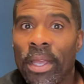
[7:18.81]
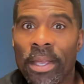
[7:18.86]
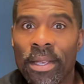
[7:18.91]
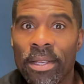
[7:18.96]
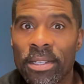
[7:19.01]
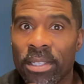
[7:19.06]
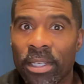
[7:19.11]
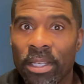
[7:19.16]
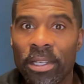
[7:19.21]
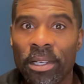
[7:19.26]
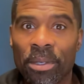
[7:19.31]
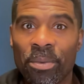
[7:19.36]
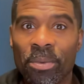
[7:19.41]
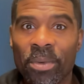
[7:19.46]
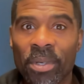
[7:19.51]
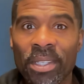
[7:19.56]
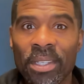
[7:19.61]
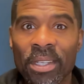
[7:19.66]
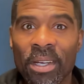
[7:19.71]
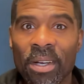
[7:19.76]
Here's a good
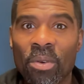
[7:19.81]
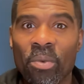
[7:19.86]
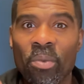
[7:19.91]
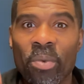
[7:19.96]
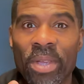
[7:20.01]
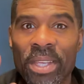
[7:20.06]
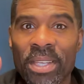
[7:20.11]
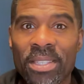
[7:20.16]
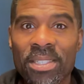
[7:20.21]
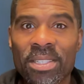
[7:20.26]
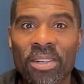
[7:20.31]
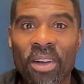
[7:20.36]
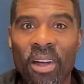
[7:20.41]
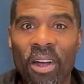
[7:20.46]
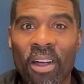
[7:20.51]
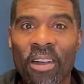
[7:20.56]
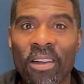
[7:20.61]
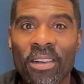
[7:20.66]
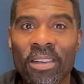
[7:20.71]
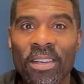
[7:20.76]
one. We
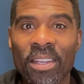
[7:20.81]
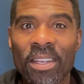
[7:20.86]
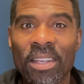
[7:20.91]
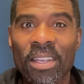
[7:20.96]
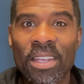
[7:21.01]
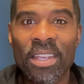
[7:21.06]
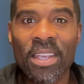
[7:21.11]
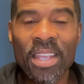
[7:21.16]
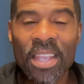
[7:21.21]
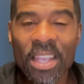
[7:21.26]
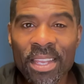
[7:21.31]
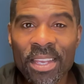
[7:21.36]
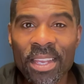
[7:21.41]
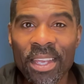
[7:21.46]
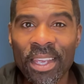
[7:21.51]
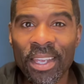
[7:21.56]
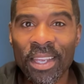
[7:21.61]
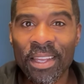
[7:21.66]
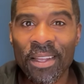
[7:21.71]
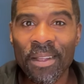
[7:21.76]
start
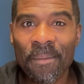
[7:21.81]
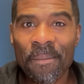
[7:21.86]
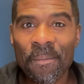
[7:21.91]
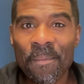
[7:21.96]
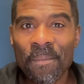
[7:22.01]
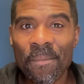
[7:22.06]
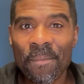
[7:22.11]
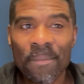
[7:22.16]
eating,